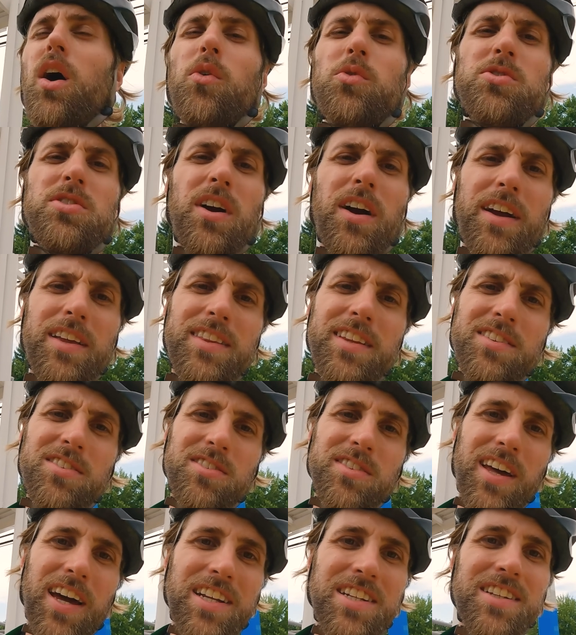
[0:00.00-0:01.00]
Oh, sorry,
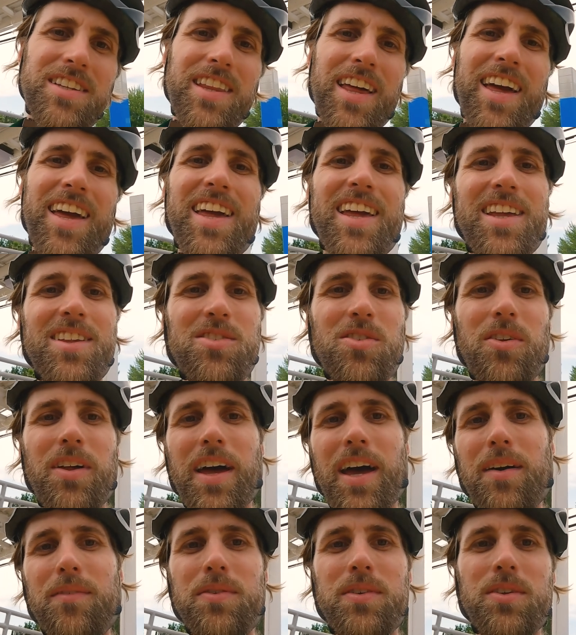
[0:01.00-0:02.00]
this is actually the
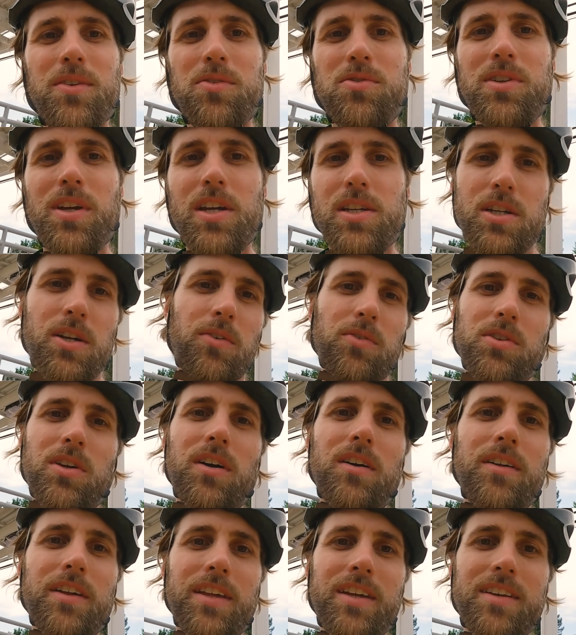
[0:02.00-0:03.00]
Hazel Avenue station. I was
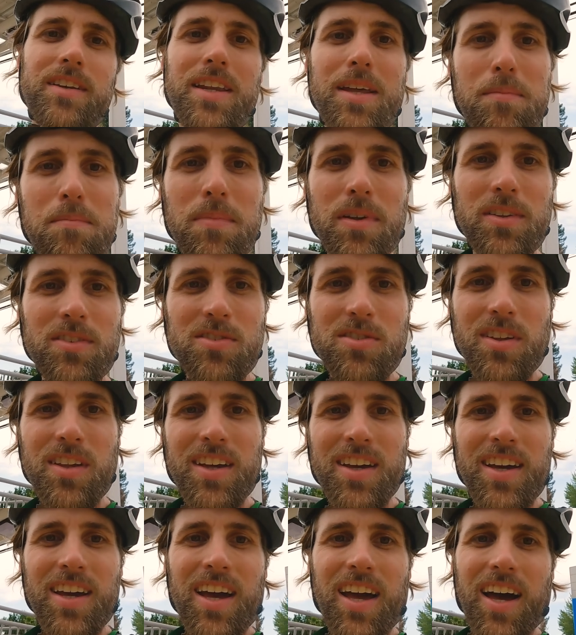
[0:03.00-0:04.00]
calling it Nimbus
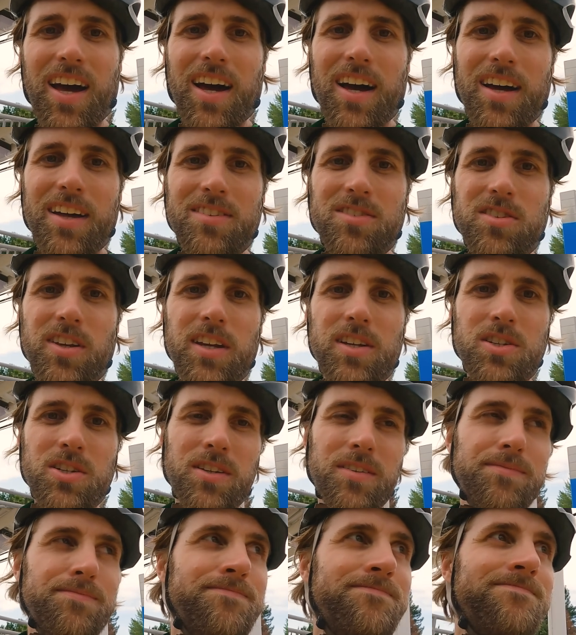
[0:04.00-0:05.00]

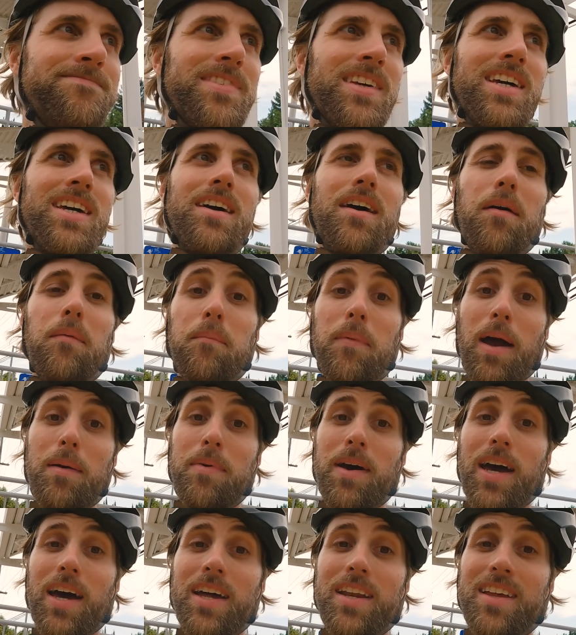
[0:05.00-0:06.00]
station.
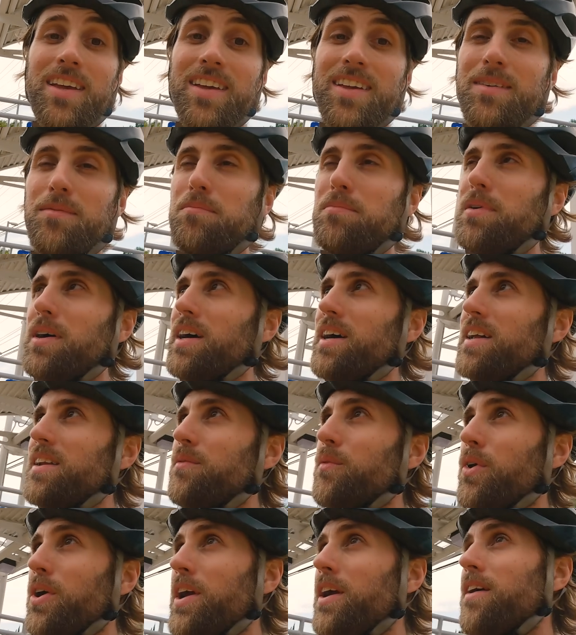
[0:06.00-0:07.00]
My bad.
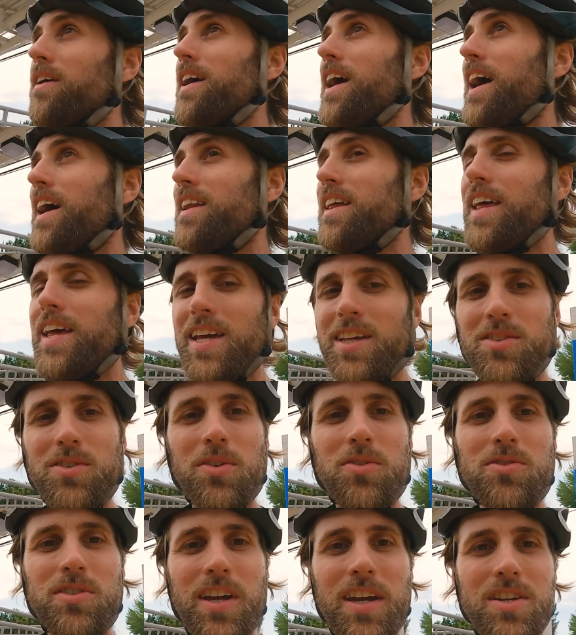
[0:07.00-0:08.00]
But we're here at
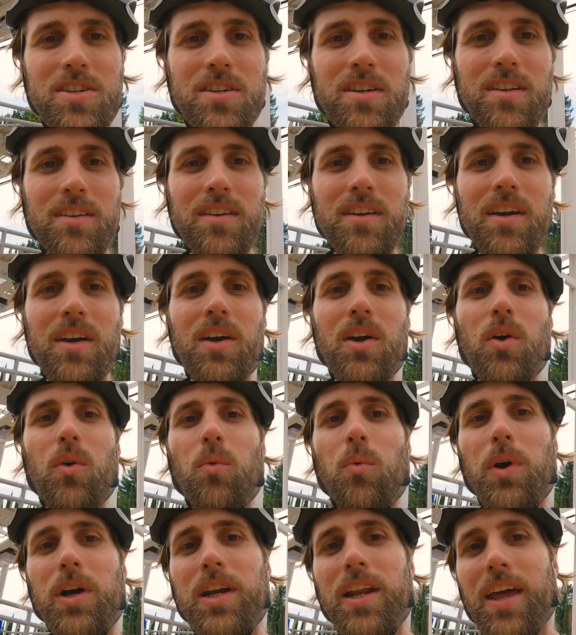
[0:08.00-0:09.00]
Hazel Station.
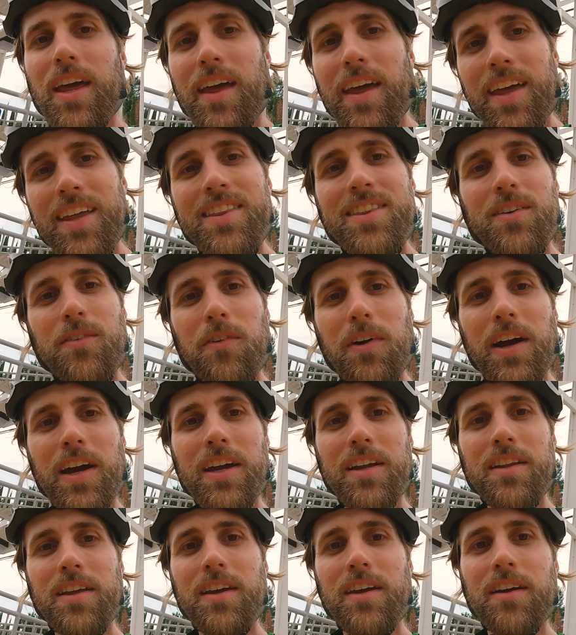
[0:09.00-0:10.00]
We're gonna end the
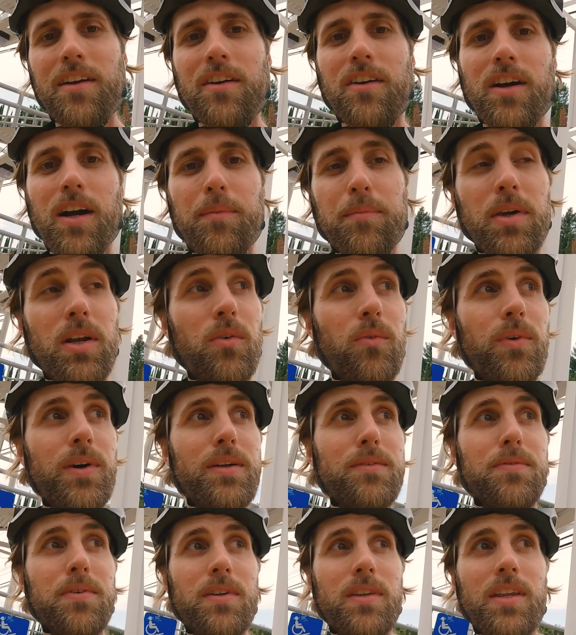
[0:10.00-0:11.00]
ride here. I'm gonna
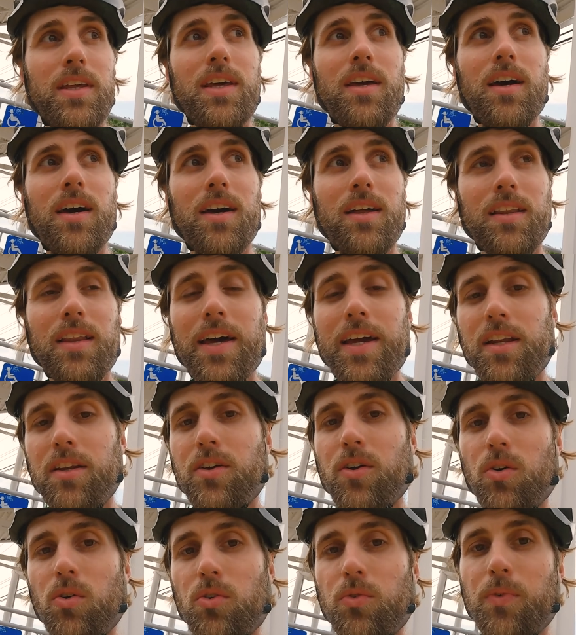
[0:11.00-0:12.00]
wait for the
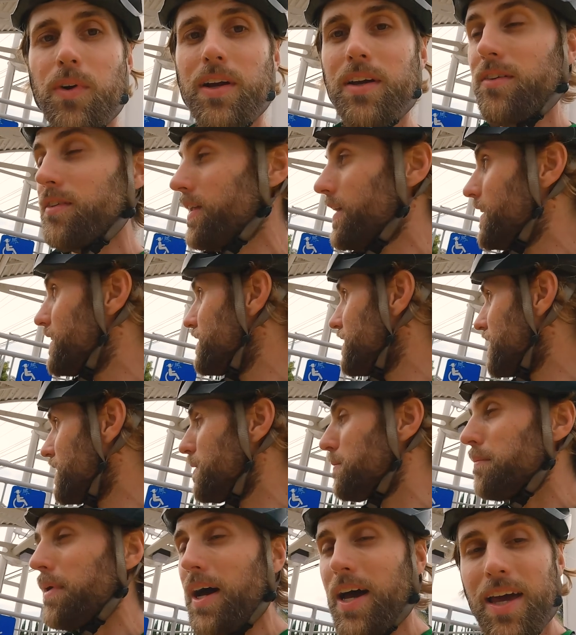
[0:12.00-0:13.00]
light gold rail line to
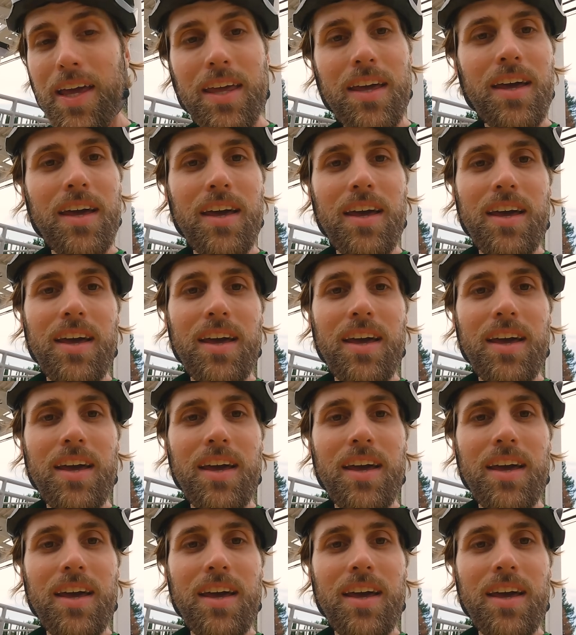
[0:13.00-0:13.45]
come by,